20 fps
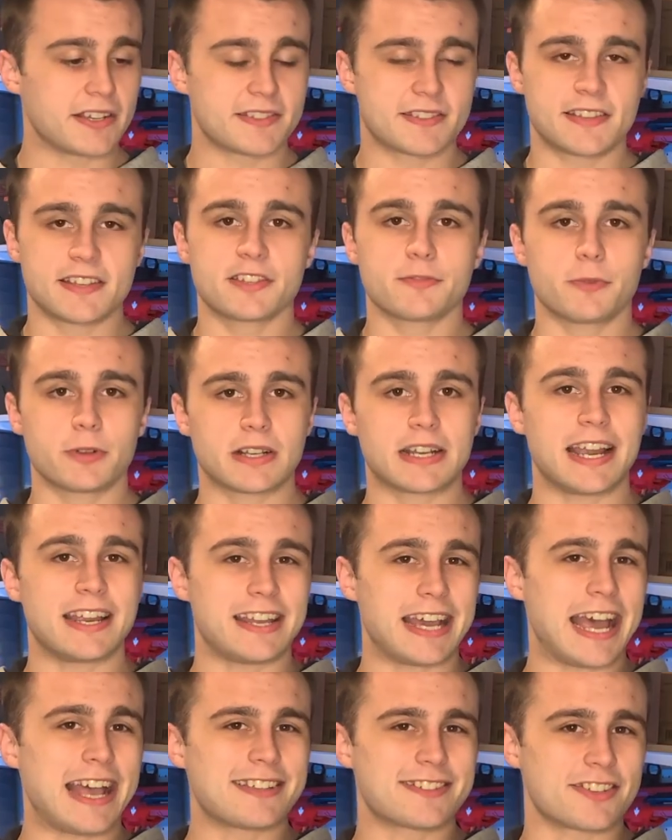this one kind
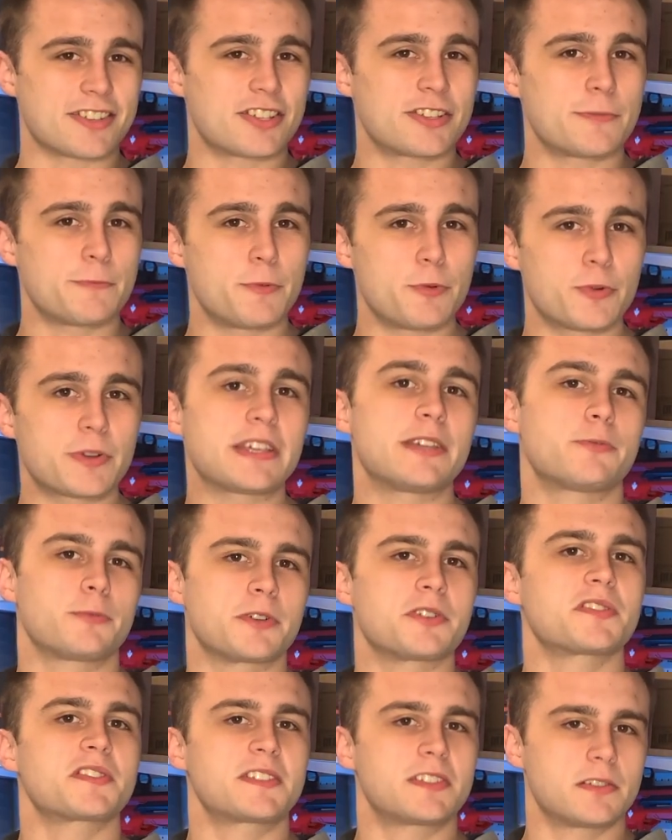of has a spooky
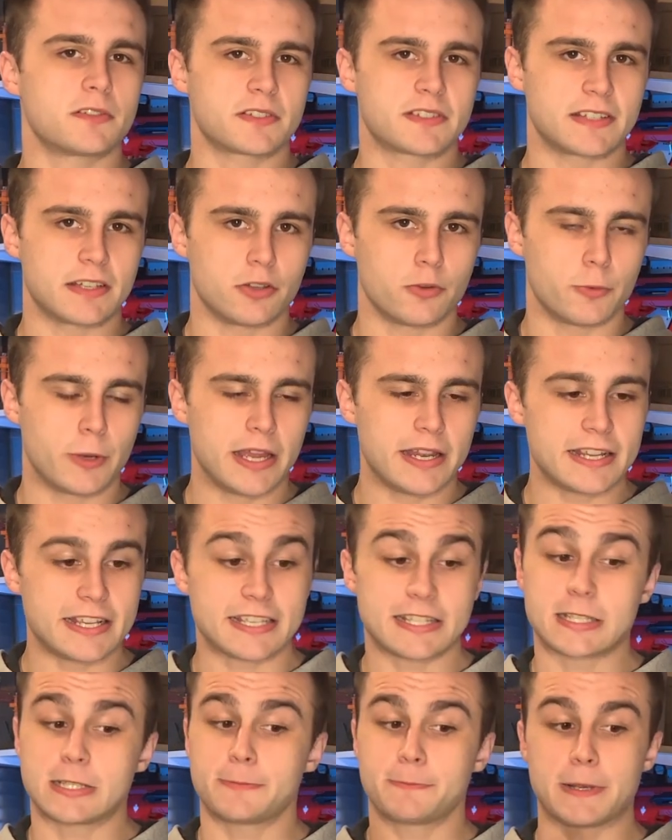real steel silhouette,
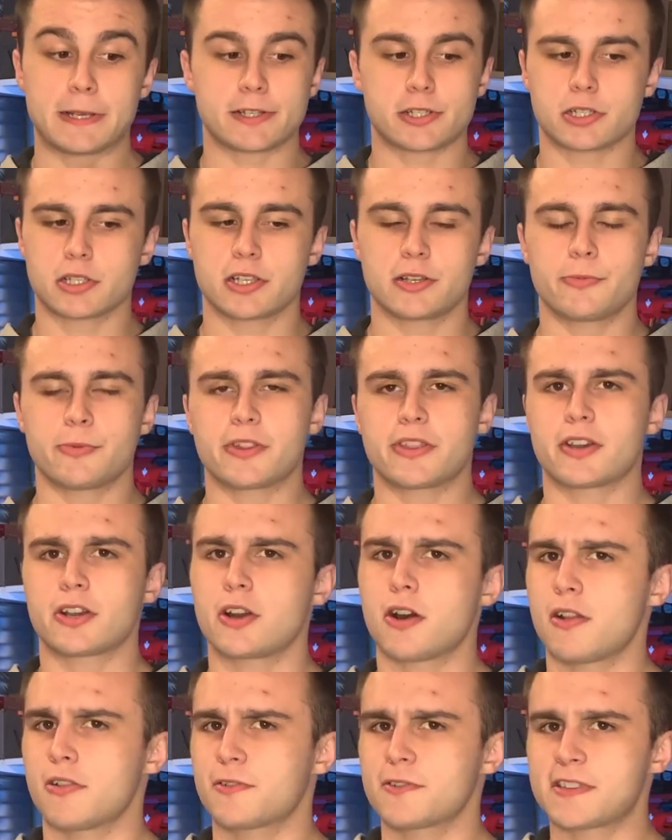especially with the
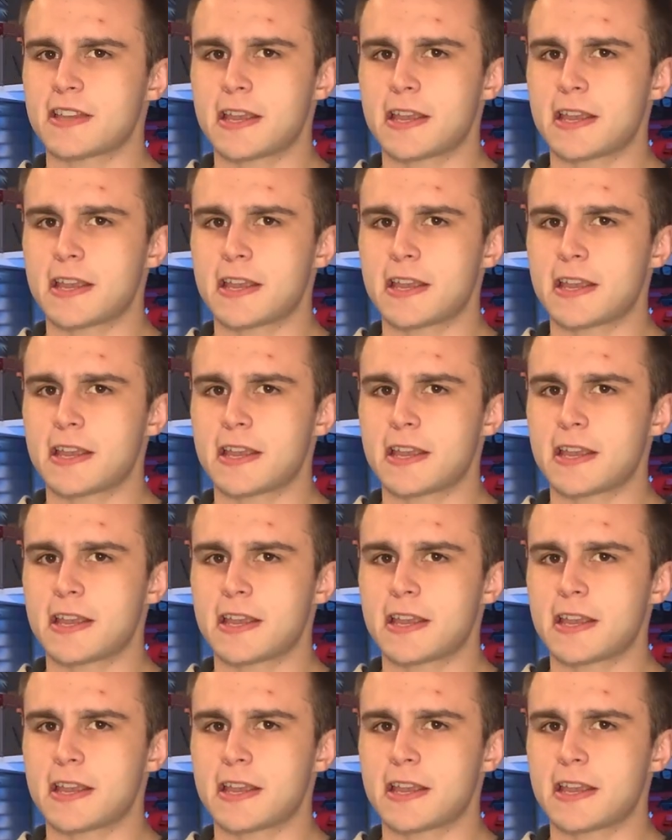colors I